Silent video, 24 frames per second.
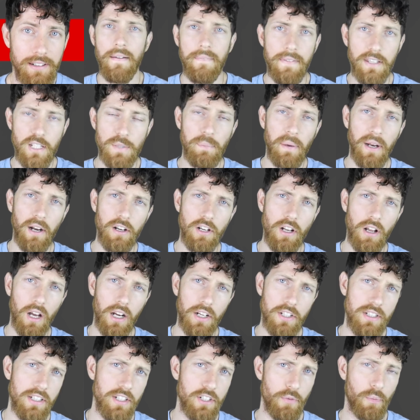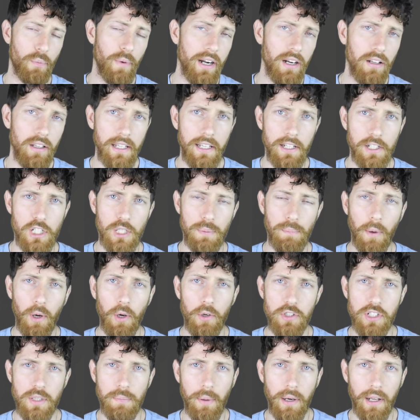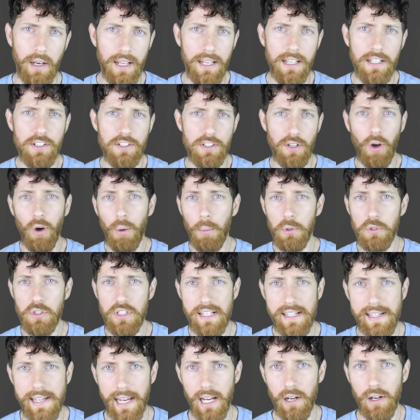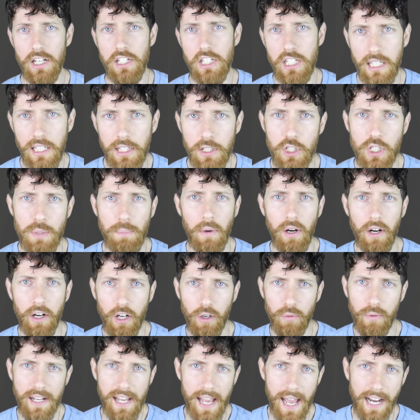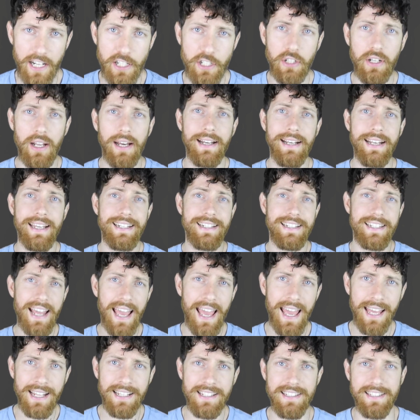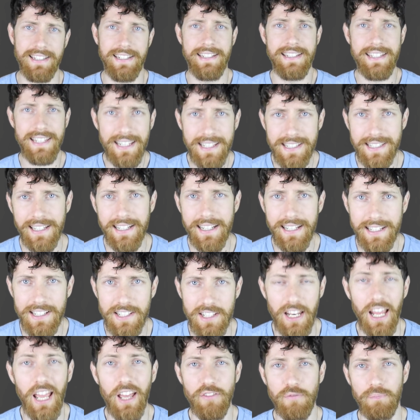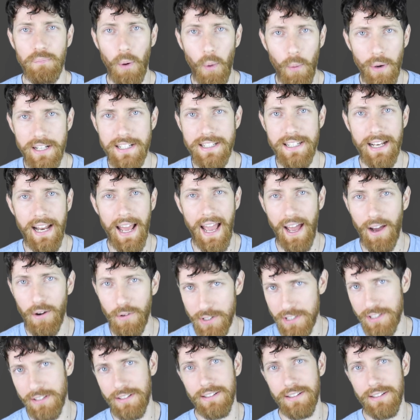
This paradox is rarely exposed, but is almost guaranteed to spark a reaction, an intense dissonance if pointed out.